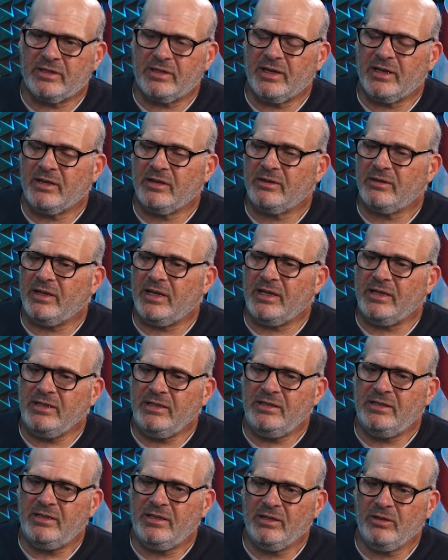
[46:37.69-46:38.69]
down. Any
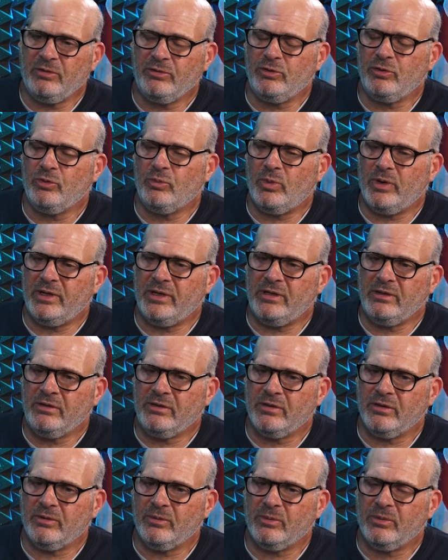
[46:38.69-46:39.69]
deal you went
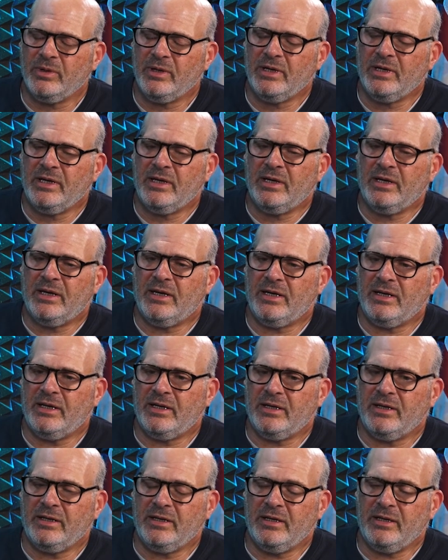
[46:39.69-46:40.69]
into,
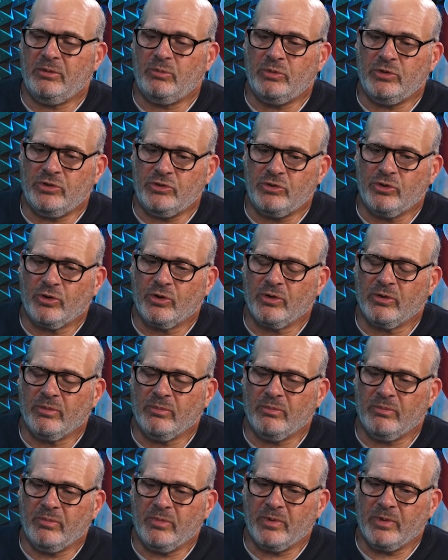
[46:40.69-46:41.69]
it was your
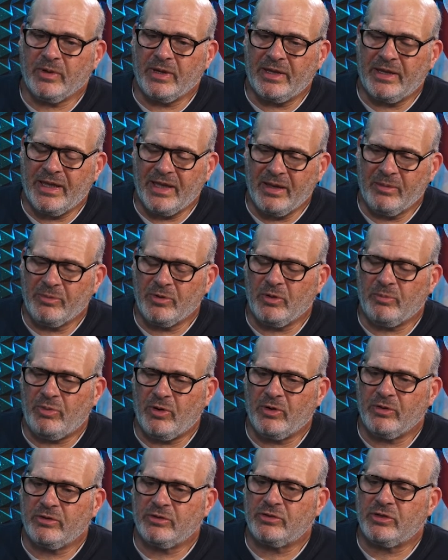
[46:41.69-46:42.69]

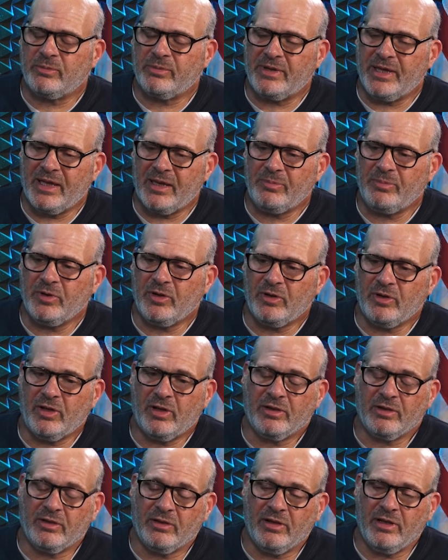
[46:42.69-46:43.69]
partnership capital
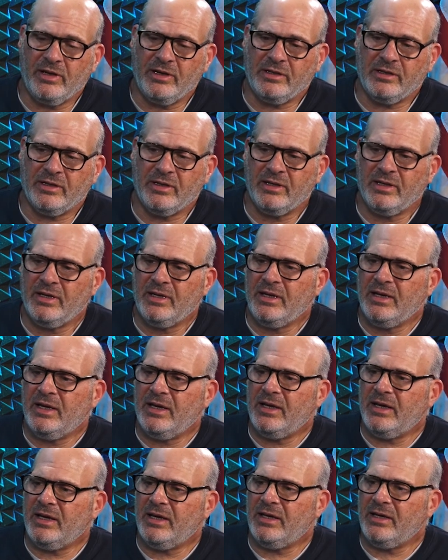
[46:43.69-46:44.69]
on the line,
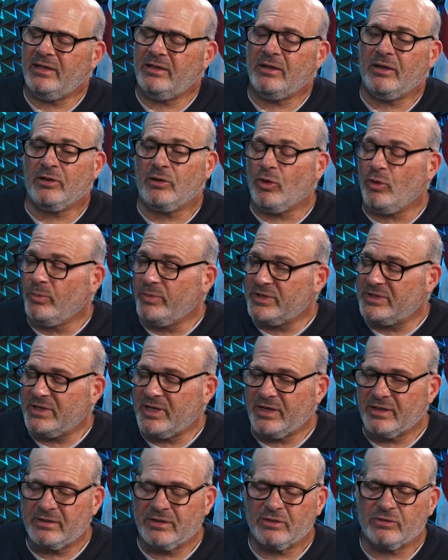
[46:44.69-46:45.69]
and Goldman
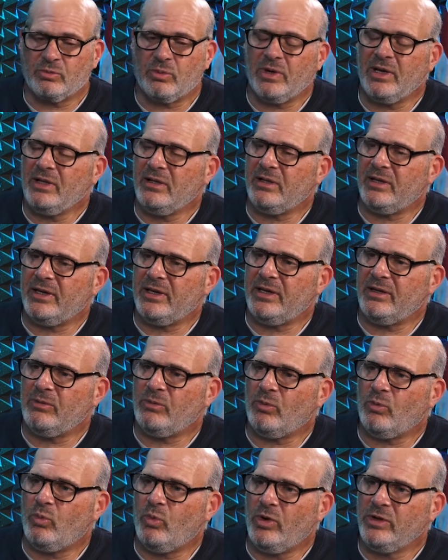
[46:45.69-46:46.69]
Sachs as well.
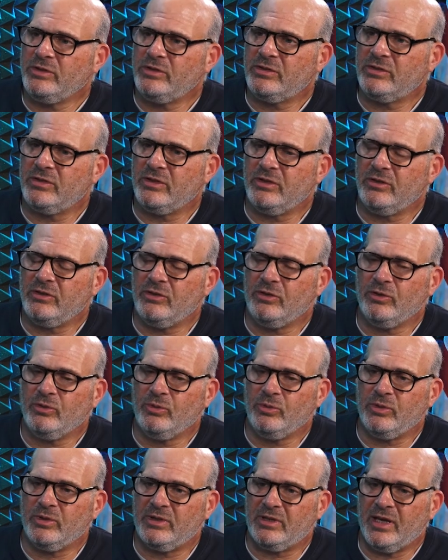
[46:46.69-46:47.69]
And once
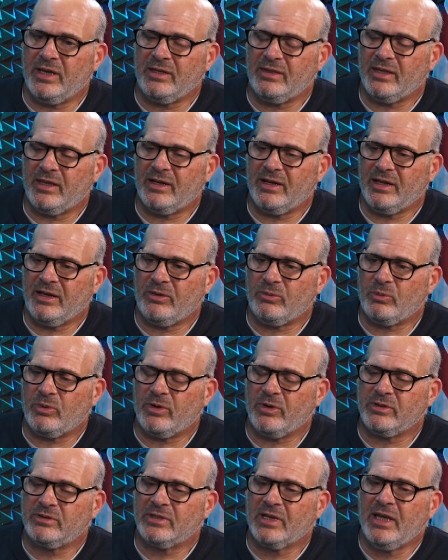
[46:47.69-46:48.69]
you take that out, where
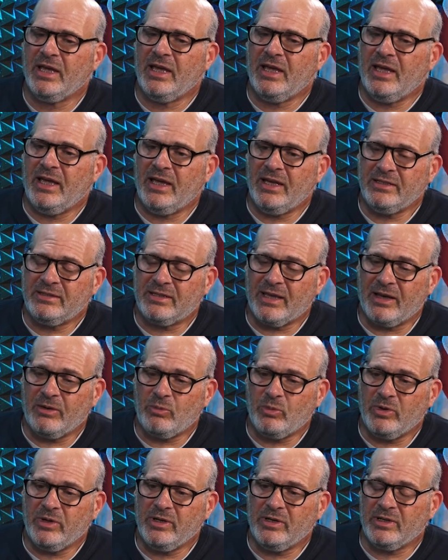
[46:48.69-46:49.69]
it's heads I
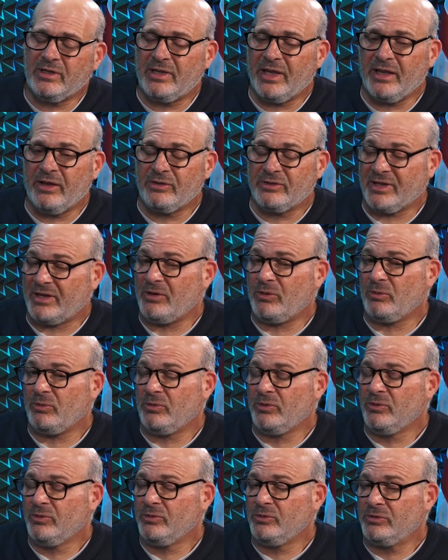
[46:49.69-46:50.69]
win, tails I don't
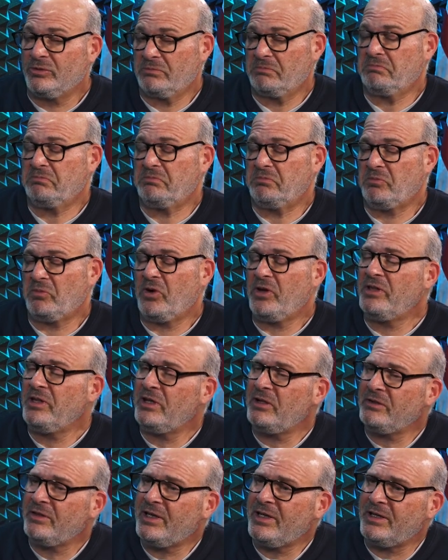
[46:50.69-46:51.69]
lose, why the
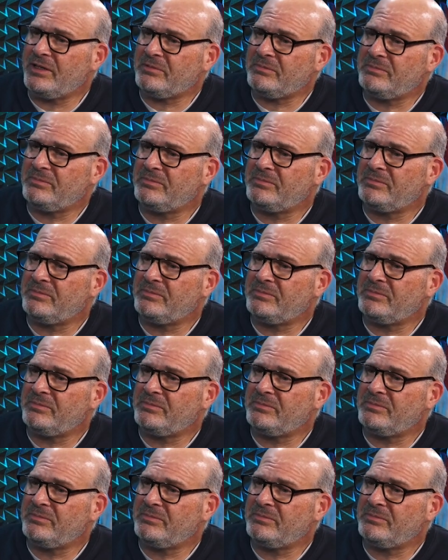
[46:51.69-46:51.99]
hell not?